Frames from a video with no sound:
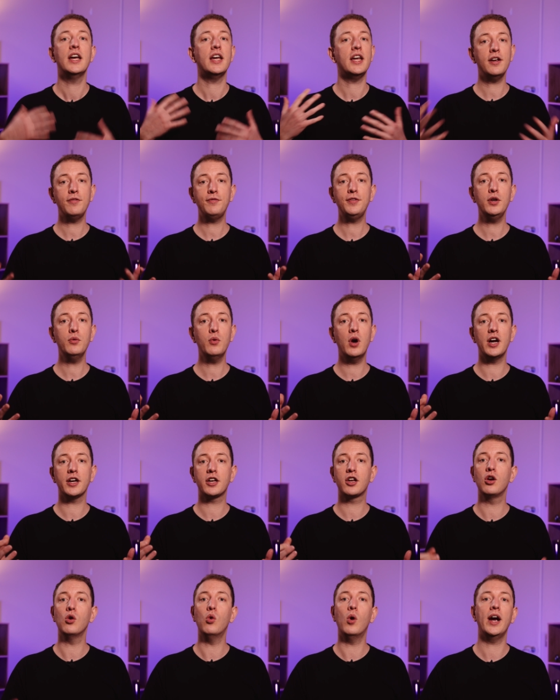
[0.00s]
If you
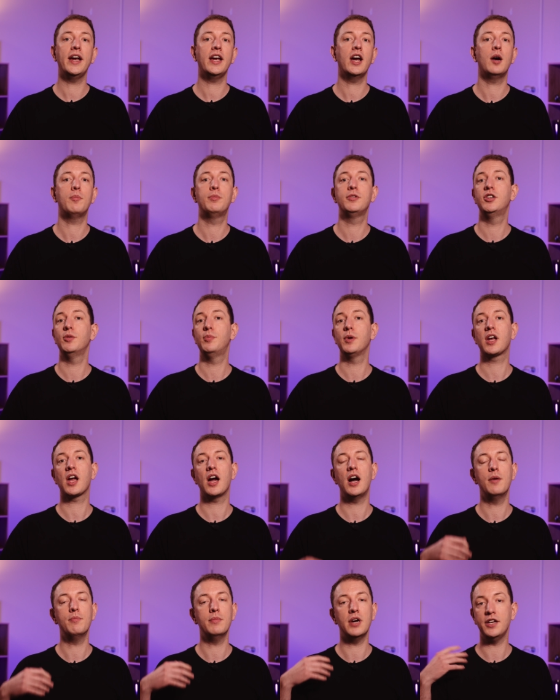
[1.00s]
work your way up to
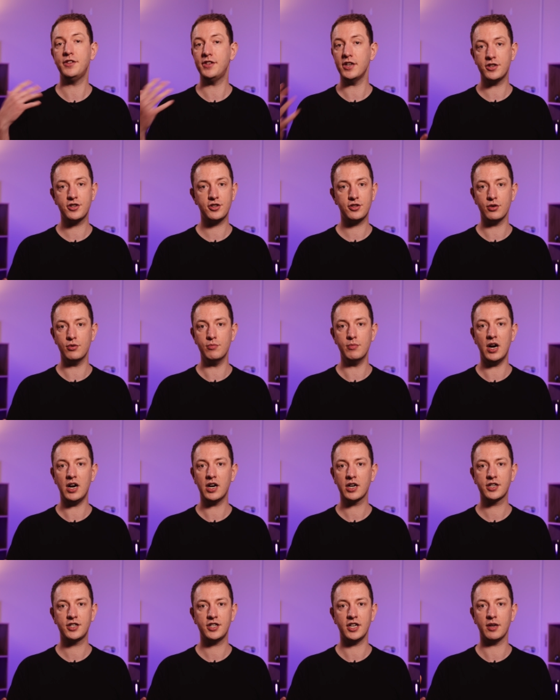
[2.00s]
become a digital
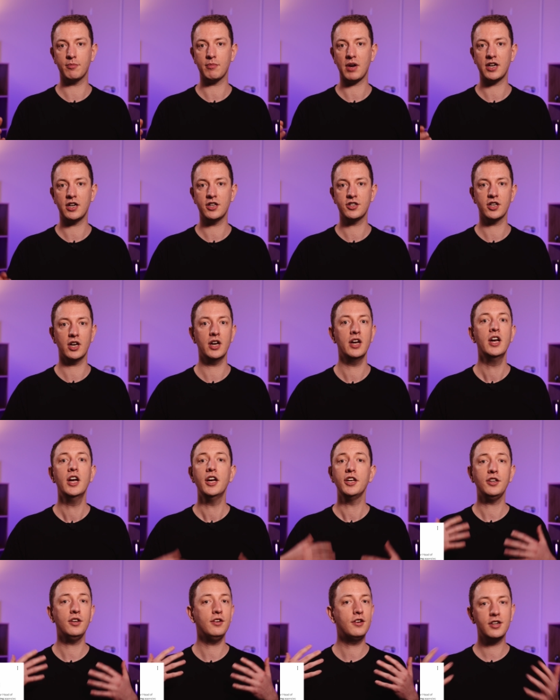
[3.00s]
marketing manager,
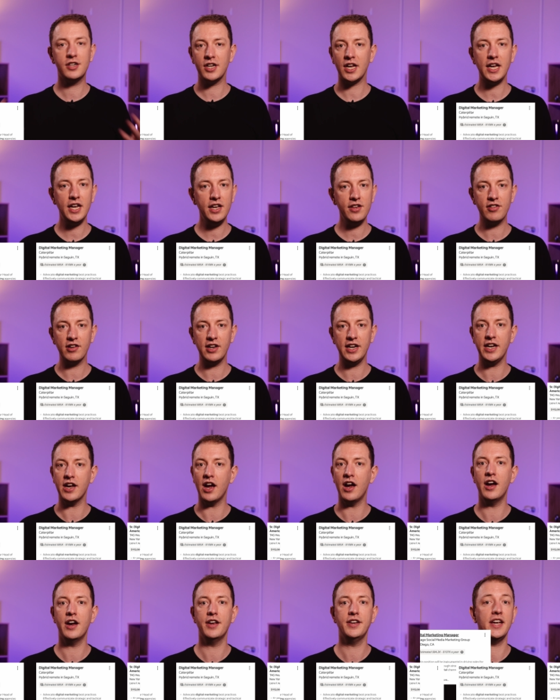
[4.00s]
you could easily
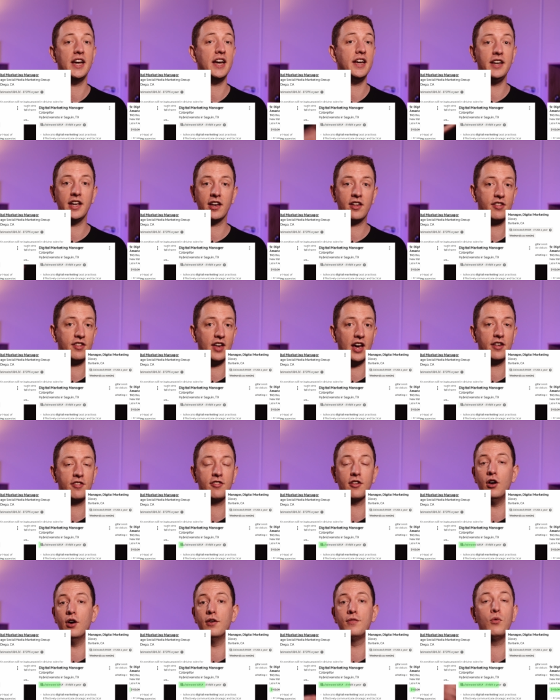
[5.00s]
earn in
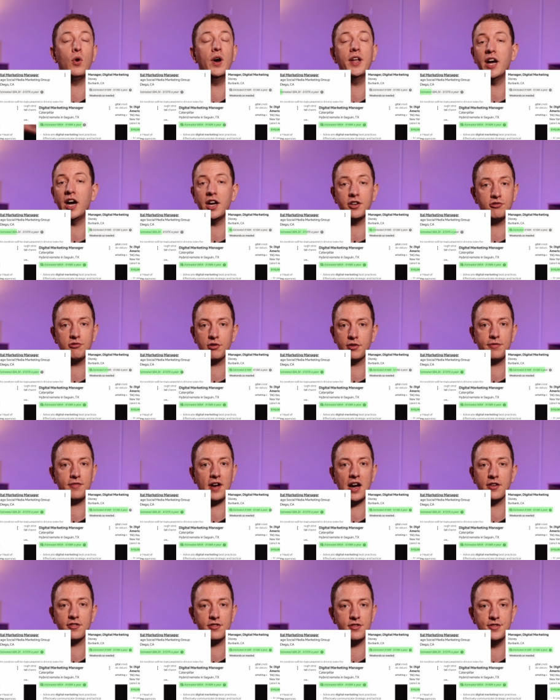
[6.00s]
excess of
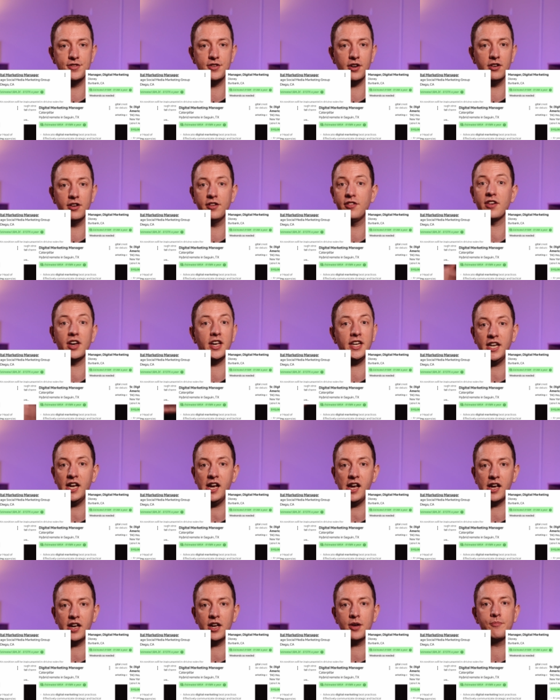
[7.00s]
$100,000 a
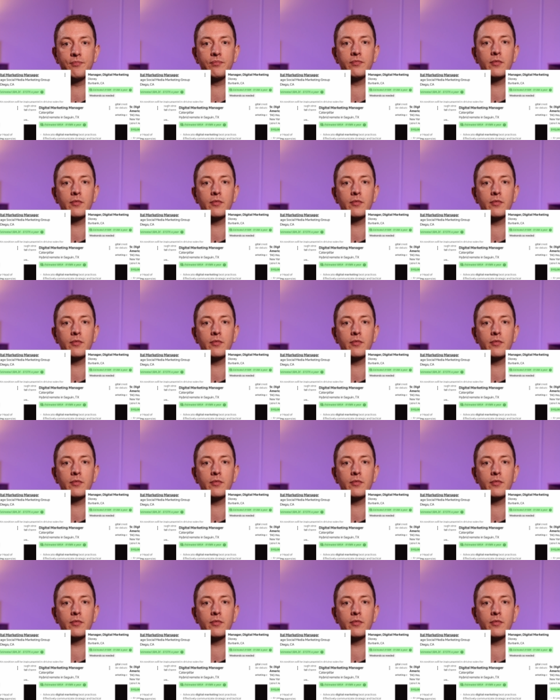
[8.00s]
year.